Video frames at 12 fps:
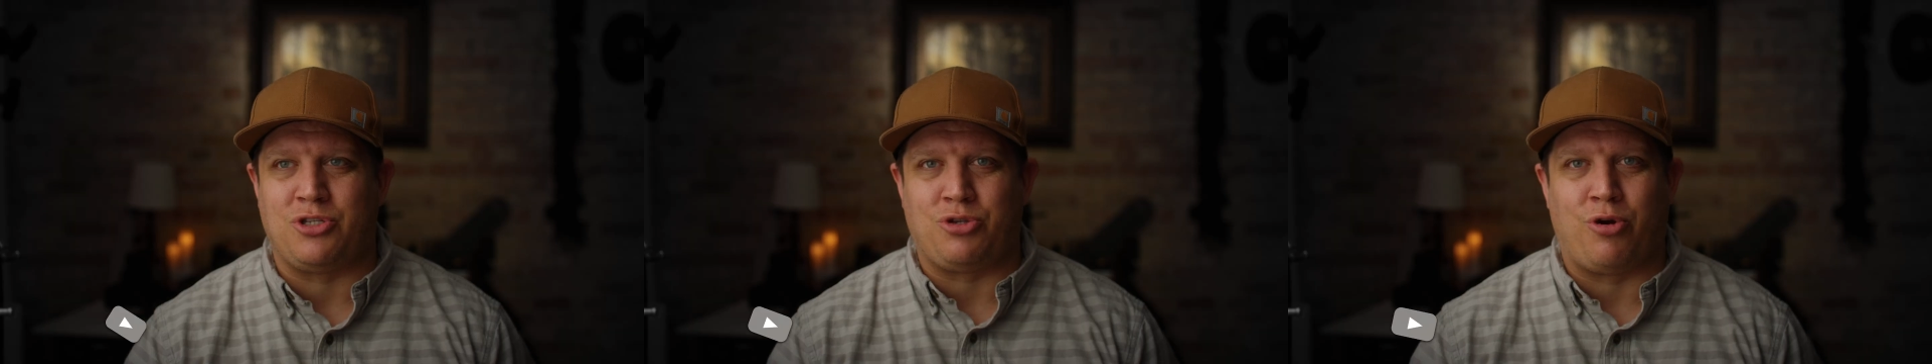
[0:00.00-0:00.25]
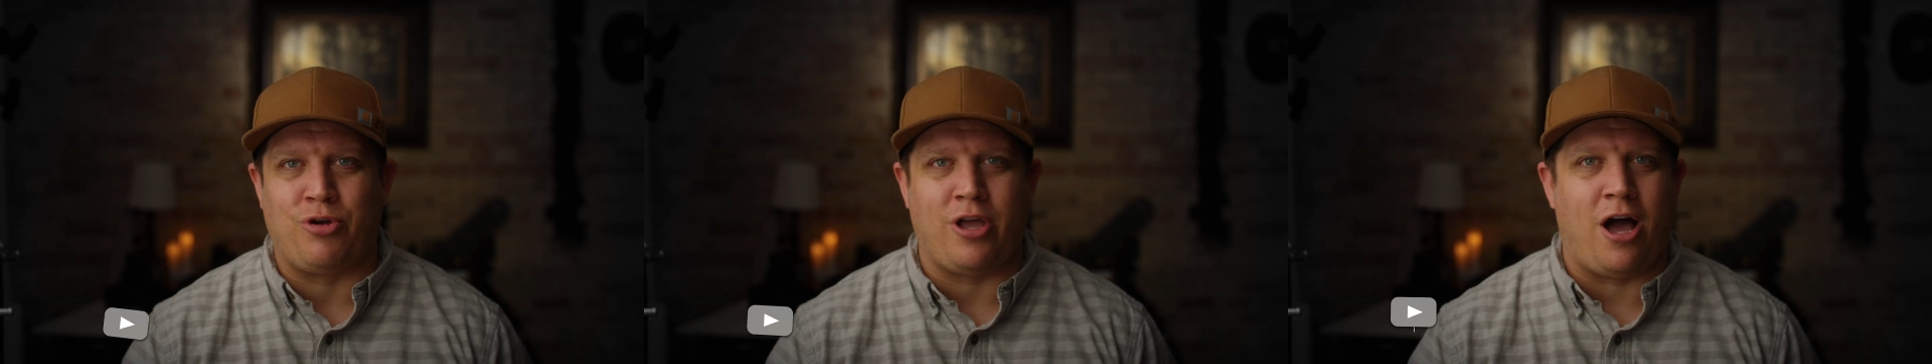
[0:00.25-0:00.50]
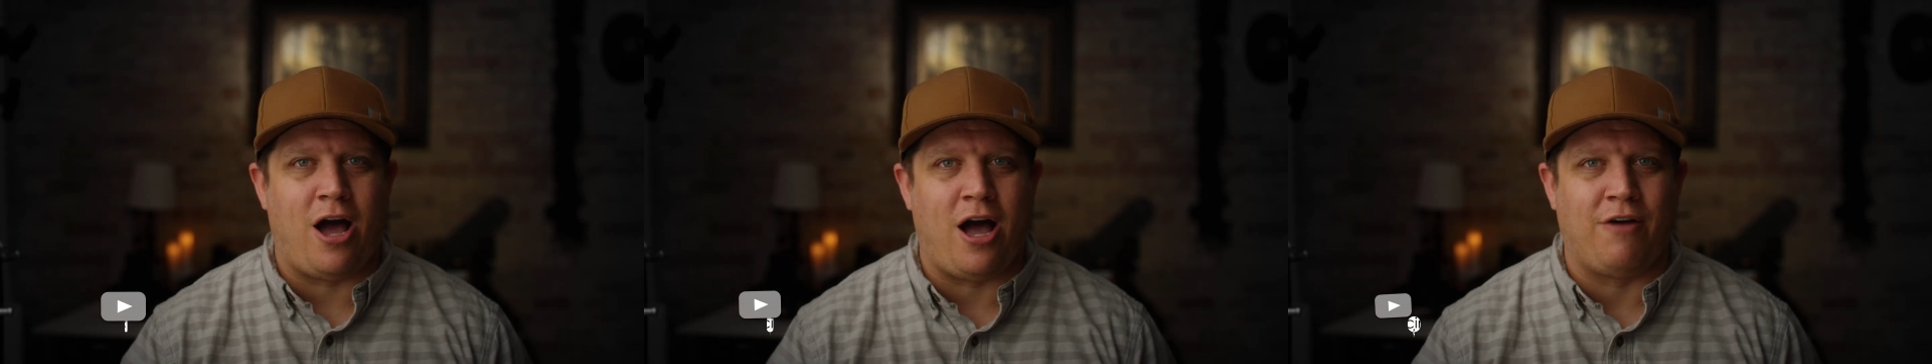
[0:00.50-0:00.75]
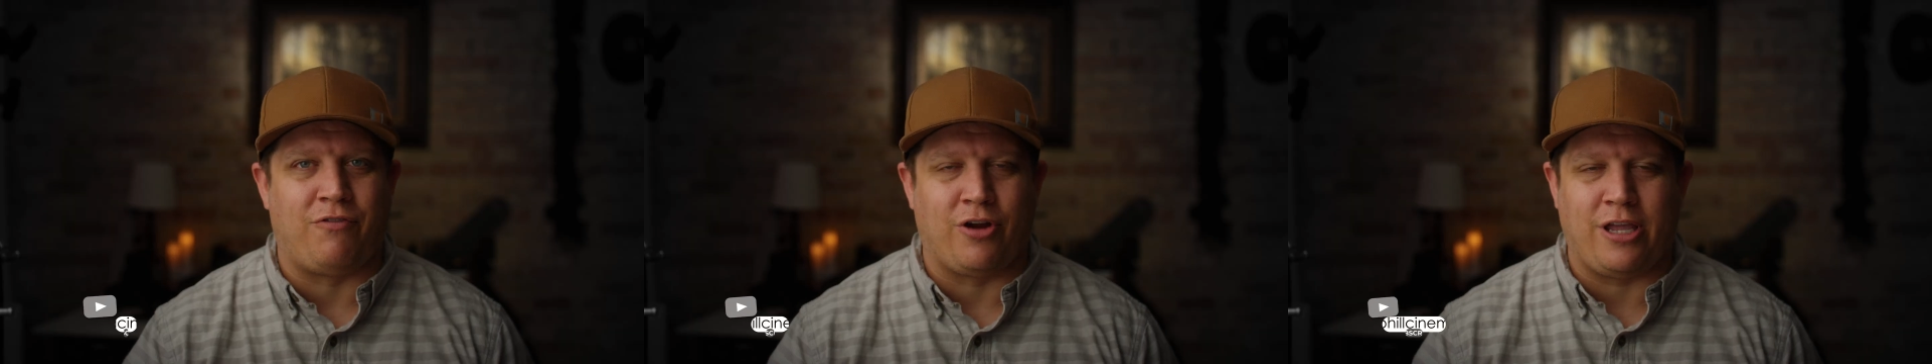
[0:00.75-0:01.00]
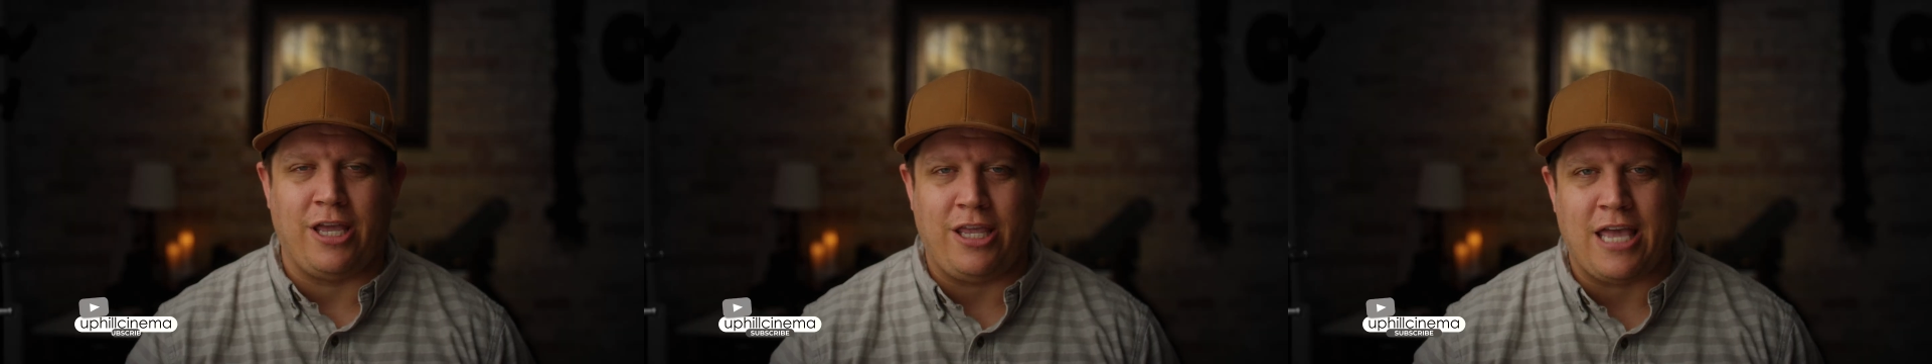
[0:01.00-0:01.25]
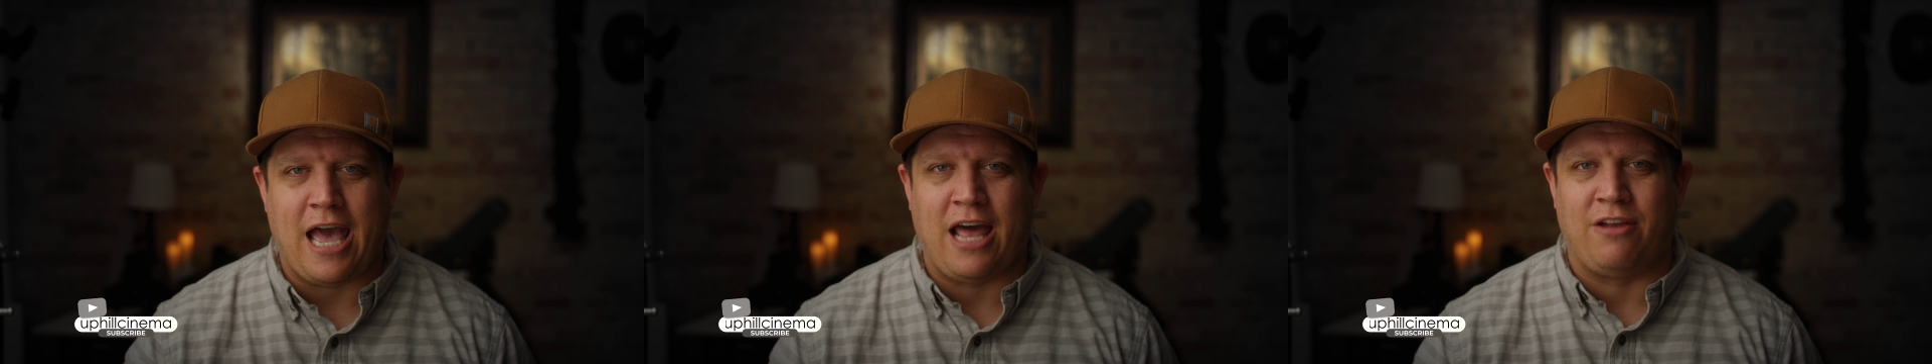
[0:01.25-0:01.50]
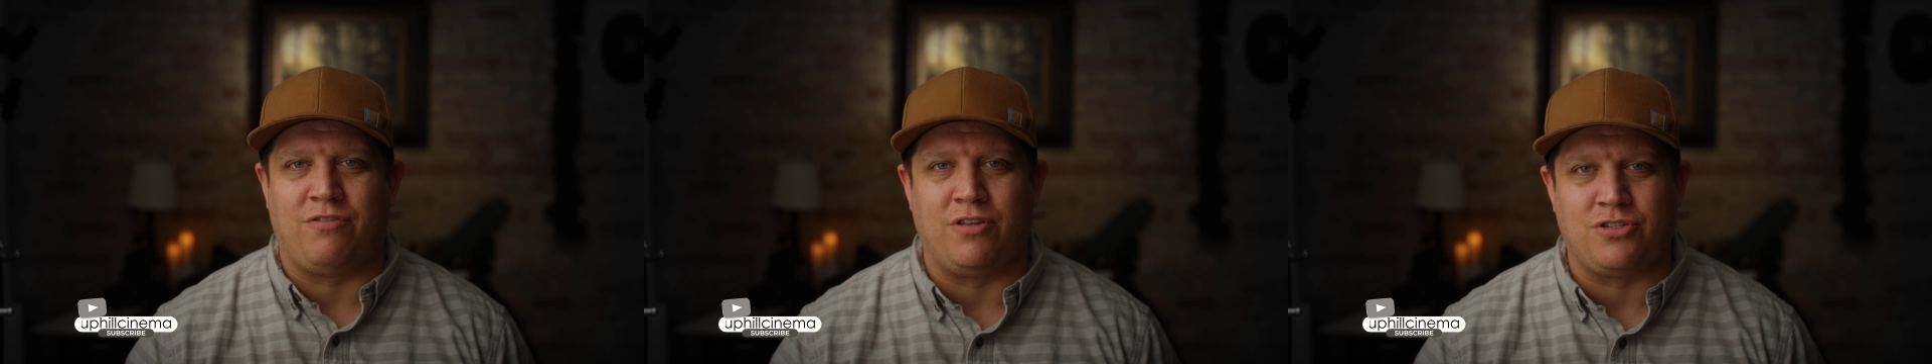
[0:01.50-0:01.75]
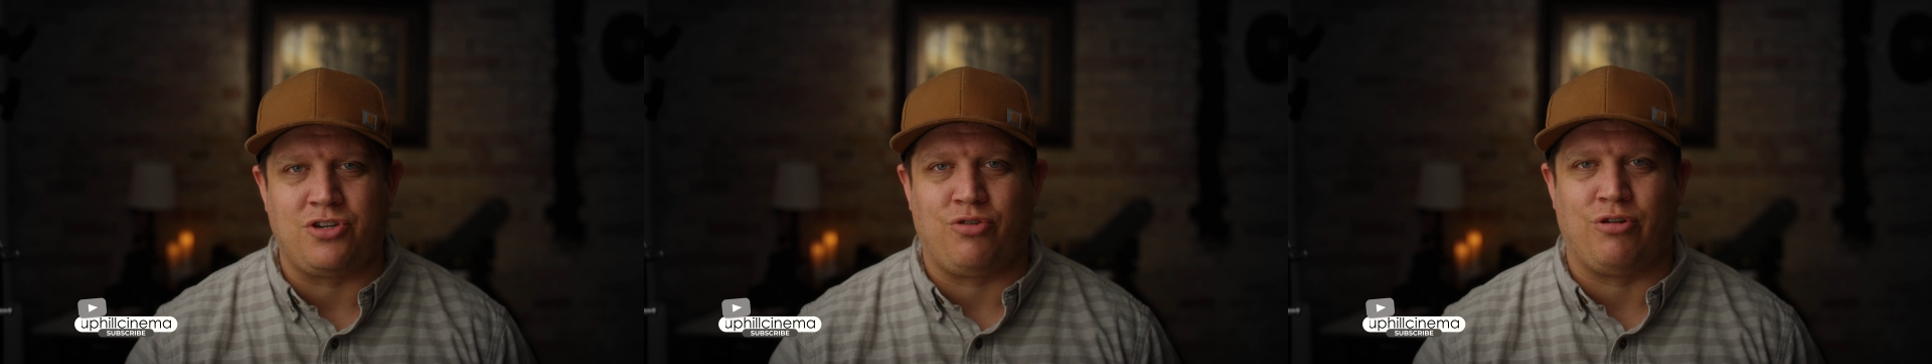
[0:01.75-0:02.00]
throw you off or get you out of
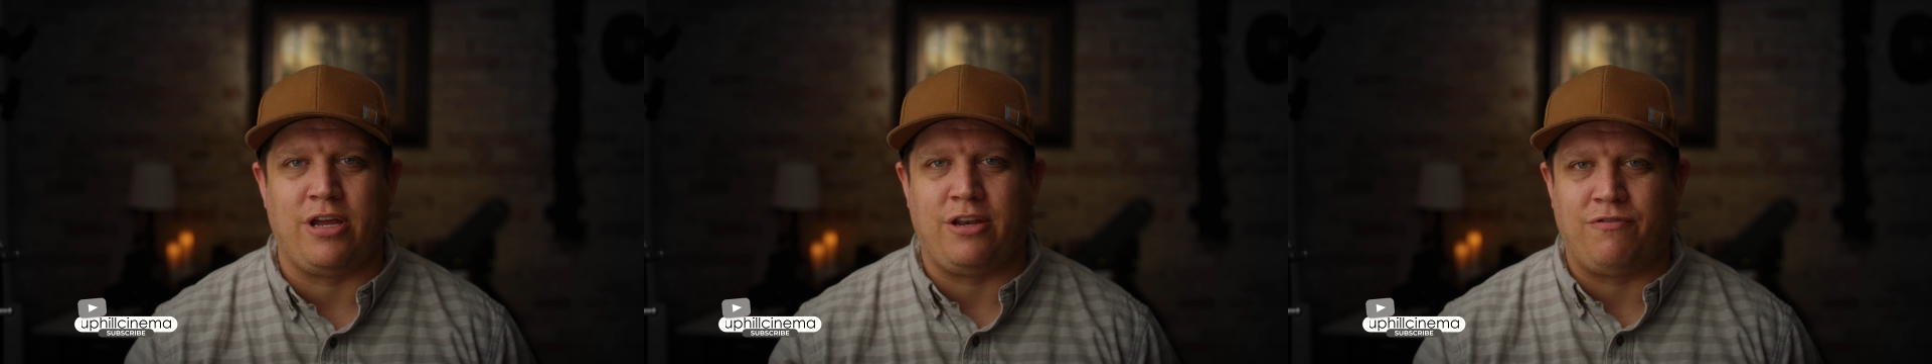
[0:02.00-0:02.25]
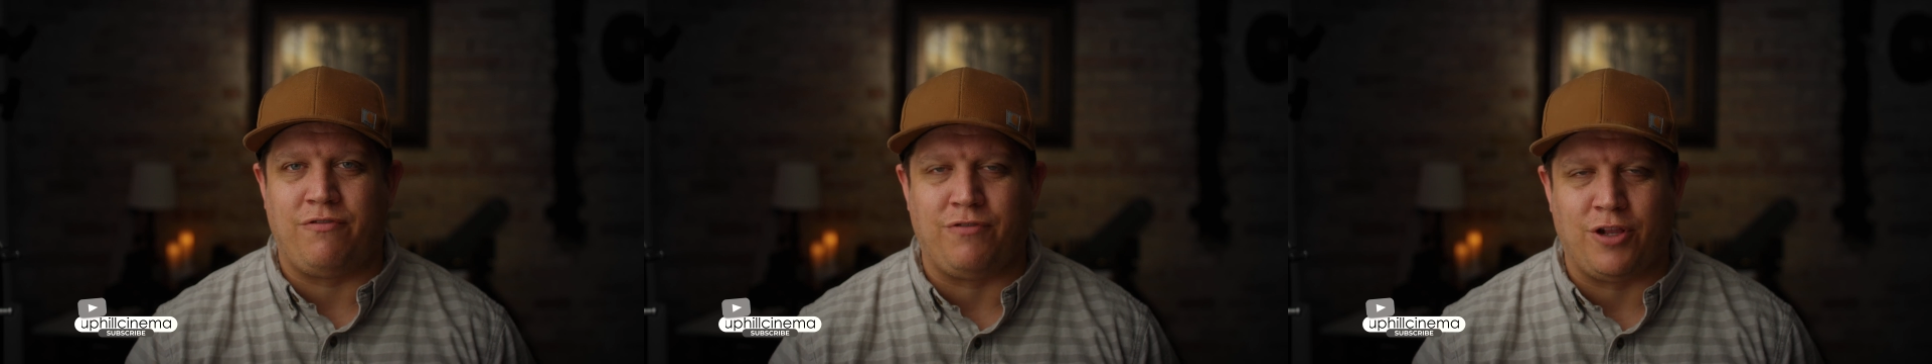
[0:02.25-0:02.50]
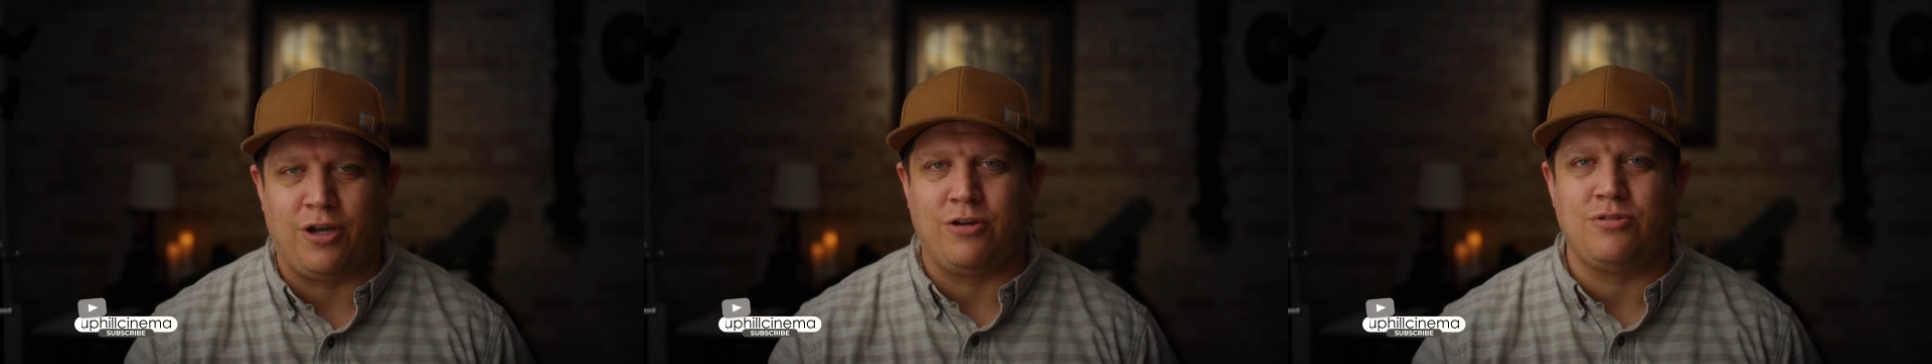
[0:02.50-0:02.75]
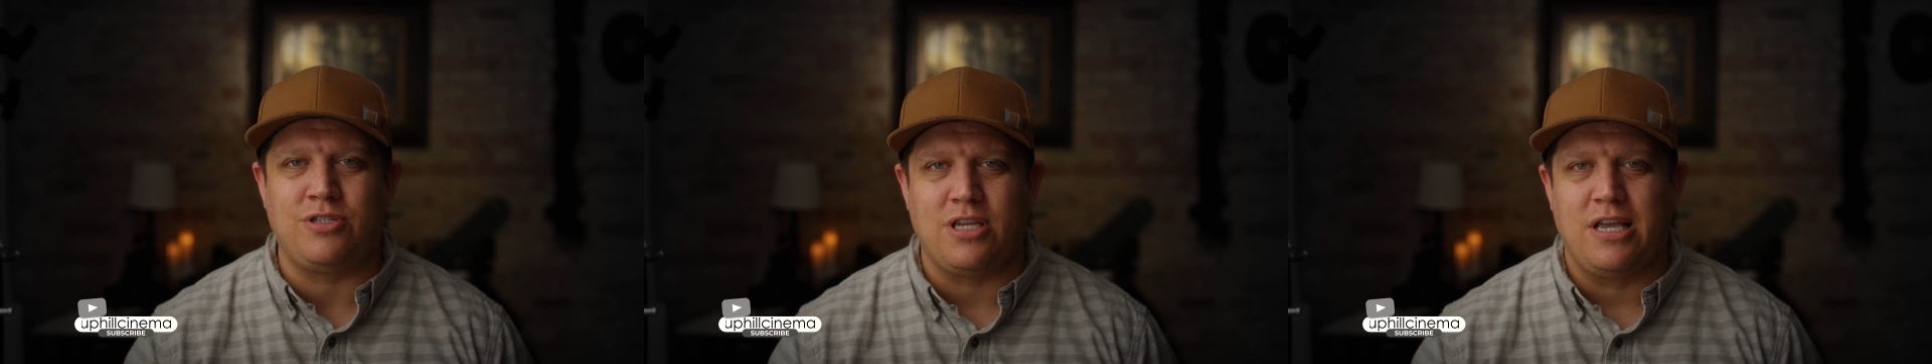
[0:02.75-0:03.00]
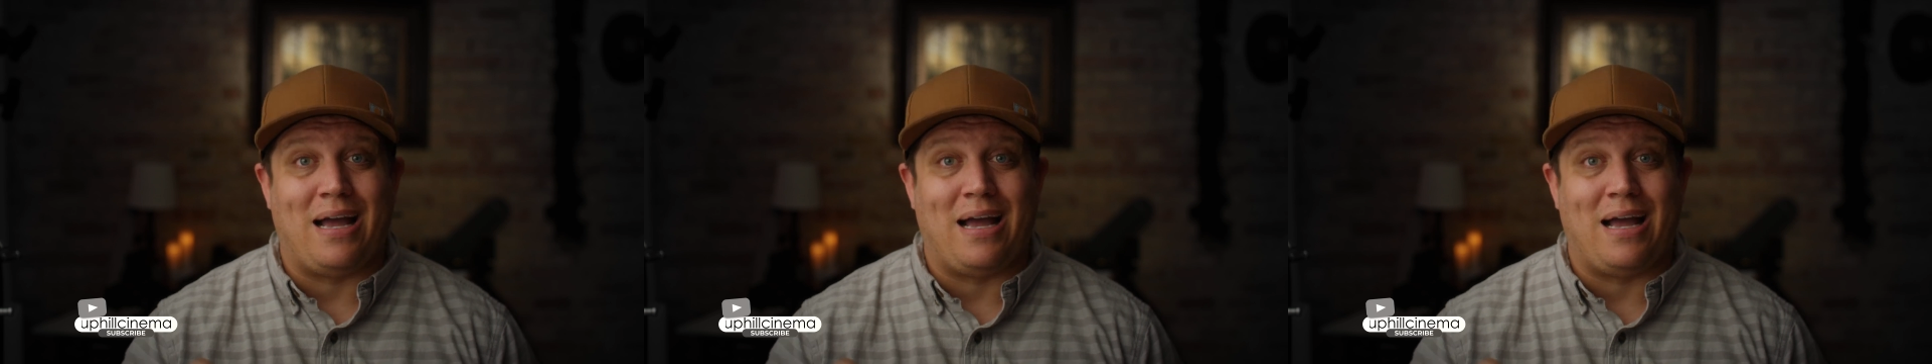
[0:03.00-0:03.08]
those creative flows,